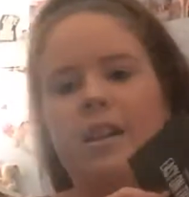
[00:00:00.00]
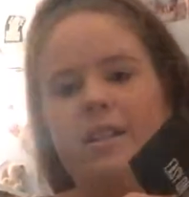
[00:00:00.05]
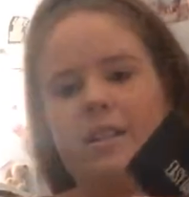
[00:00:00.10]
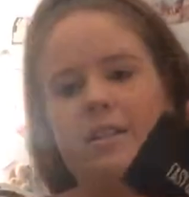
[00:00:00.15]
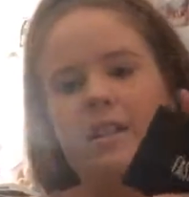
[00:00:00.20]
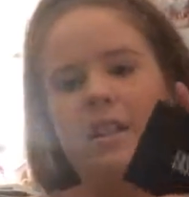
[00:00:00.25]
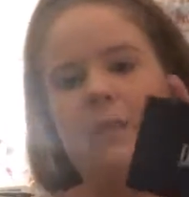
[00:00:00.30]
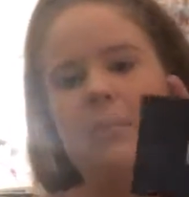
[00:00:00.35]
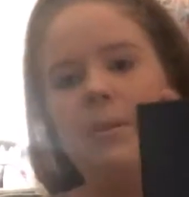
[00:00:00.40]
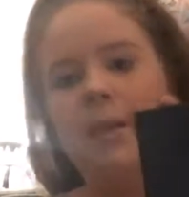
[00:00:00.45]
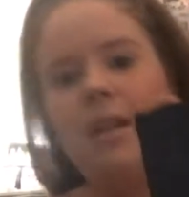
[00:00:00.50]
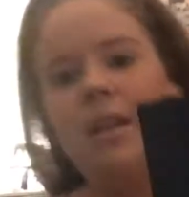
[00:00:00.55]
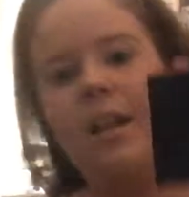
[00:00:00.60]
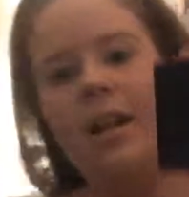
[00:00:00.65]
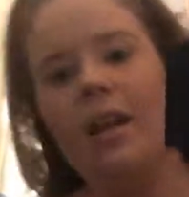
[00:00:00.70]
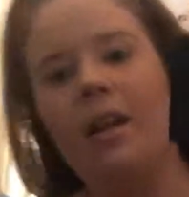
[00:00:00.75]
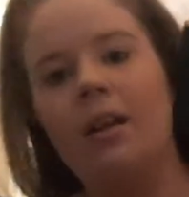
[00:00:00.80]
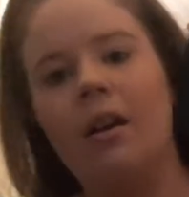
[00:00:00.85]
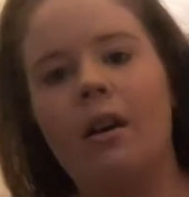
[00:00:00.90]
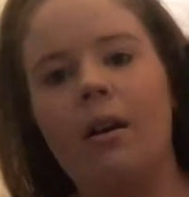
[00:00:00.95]
I said at the
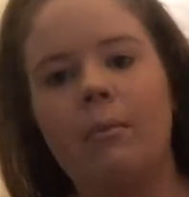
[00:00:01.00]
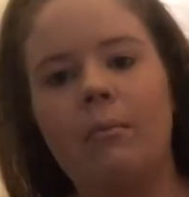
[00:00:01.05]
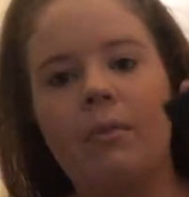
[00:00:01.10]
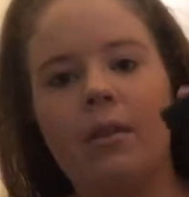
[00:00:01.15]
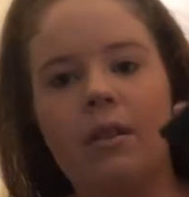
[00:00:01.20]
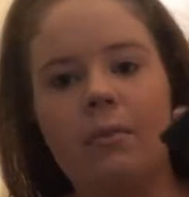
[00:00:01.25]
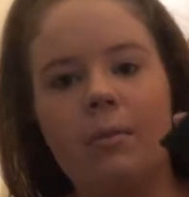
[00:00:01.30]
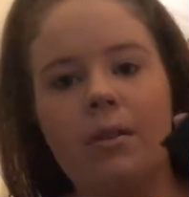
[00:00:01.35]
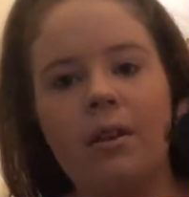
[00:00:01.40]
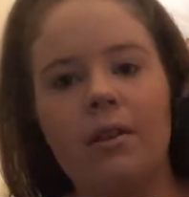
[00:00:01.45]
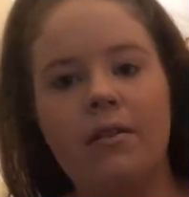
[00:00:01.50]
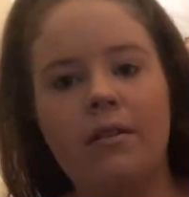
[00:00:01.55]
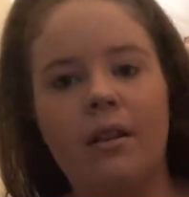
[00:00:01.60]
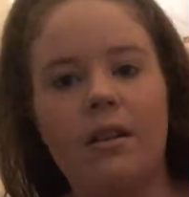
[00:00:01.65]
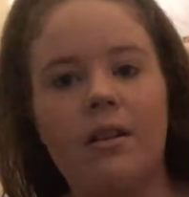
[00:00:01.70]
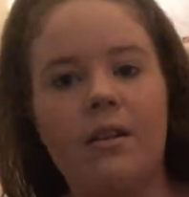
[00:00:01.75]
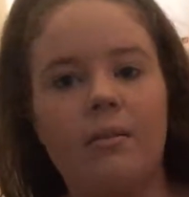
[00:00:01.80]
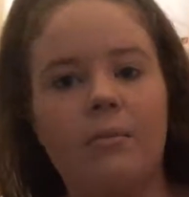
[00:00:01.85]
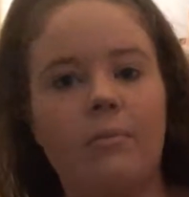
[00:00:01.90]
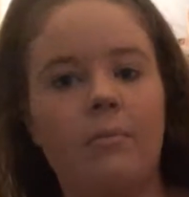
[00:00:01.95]
beginning, I'm going to be
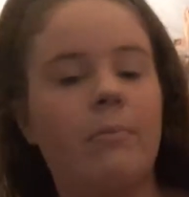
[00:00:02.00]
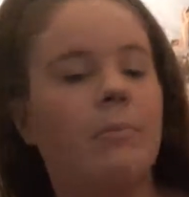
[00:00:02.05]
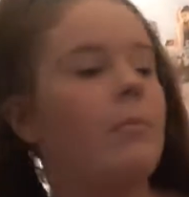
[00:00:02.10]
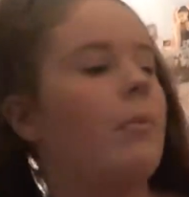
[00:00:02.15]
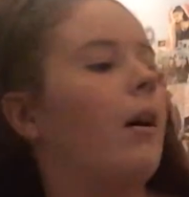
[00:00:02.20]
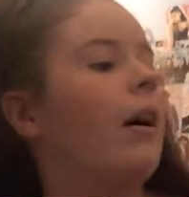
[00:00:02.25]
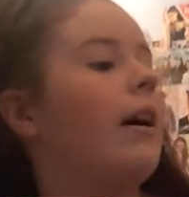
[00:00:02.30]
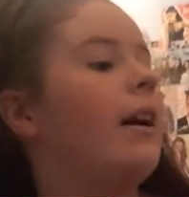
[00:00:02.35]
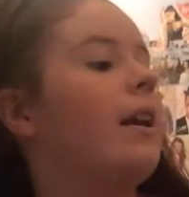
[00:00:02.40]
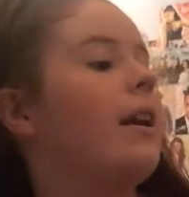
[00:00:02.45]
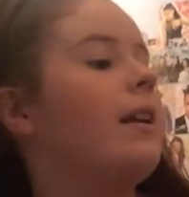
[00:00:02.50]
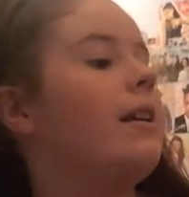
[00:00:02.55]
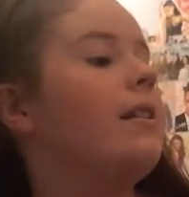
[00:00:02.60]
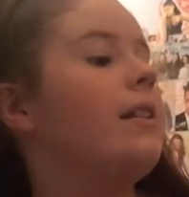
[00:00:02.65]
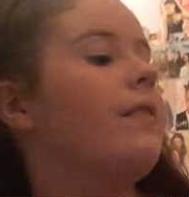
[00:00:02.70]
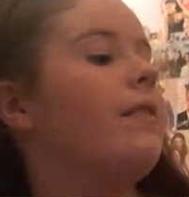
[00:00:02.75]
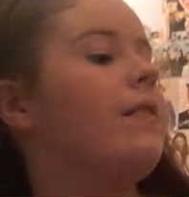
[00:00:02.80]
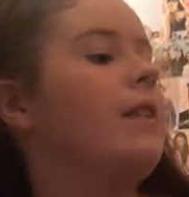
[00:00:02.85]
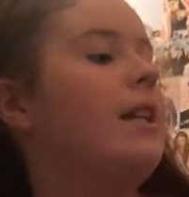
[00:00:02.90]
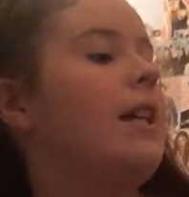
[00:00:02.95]
using my
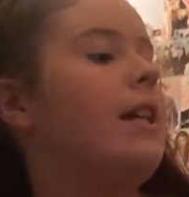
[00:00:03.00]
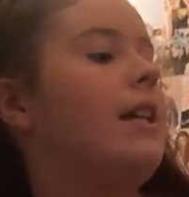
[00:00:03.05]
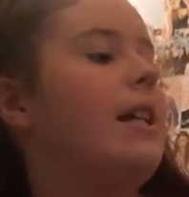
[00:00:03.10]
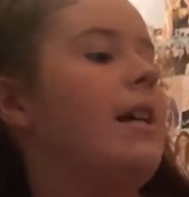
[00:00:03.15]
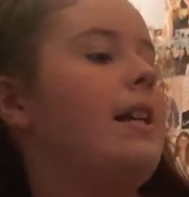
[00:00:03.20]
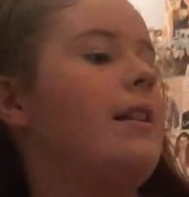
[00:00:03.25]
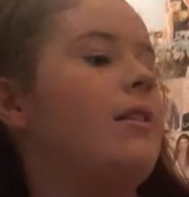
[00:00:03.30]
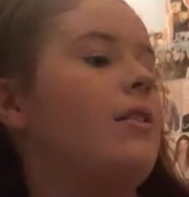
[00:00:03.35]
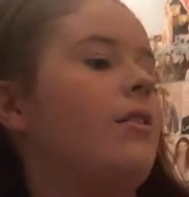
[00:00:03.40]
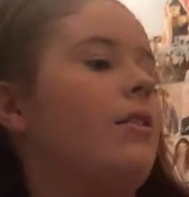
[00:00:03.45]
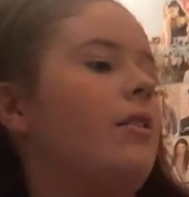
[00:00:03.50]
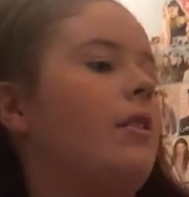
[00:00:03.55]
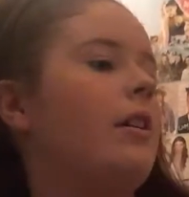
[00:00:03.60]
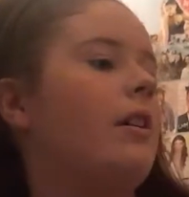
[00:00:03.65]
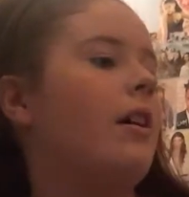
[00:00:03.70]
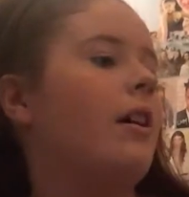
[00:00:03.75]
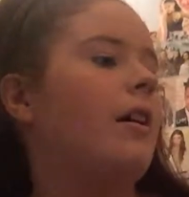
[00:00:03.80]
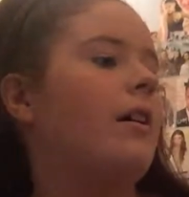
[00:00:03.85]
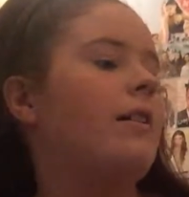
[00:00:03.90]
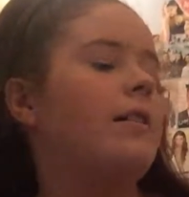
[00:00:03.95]
17 Easy on
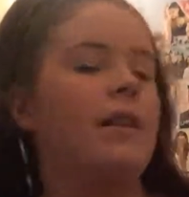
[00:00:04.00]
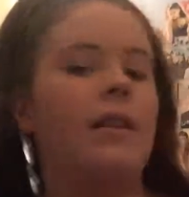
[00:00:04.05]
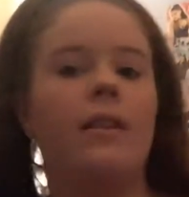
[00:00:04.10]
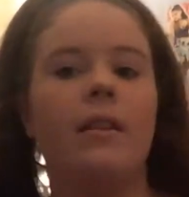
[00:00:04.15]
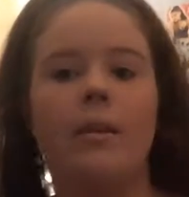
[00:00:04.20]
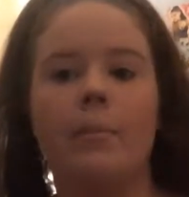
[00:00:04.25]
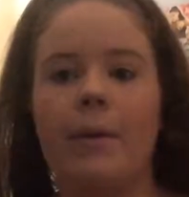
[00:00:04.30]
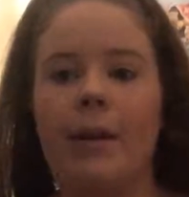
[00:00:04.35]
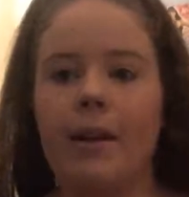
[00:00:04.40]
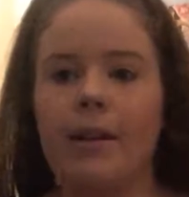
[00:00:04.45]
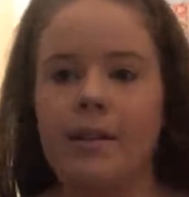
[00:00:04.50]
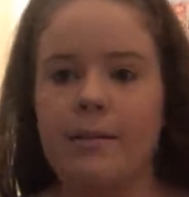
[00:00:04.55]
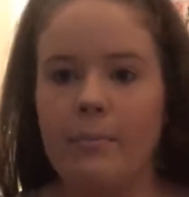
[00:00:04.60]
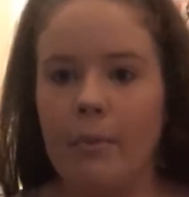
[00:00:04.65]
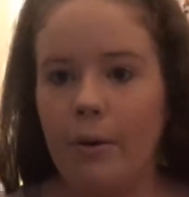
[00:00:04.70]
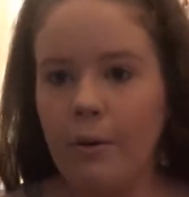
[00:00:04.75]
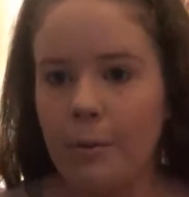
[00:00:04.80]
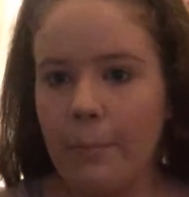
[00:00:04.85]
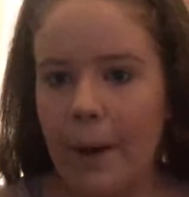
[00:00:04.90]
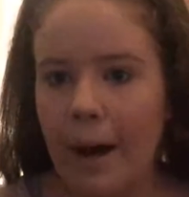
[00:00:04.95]
the Eyes The Big
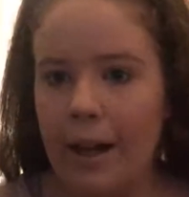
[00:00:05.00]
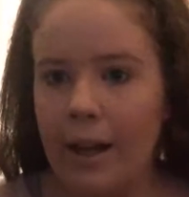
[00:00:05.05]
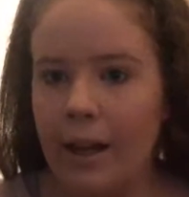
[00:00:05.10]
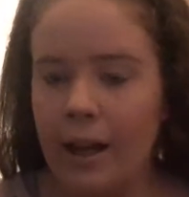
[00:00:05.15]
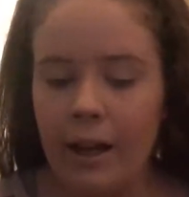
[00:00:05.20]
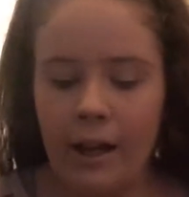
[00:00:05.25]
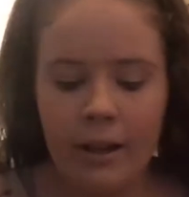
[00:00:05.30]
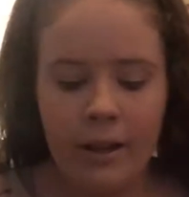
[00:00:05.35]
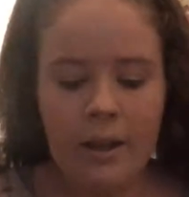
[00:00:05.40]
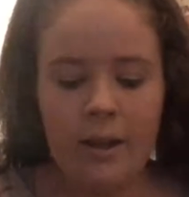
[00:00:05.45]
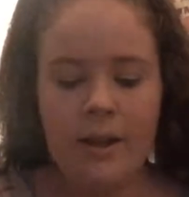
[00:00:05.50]
Smoke palette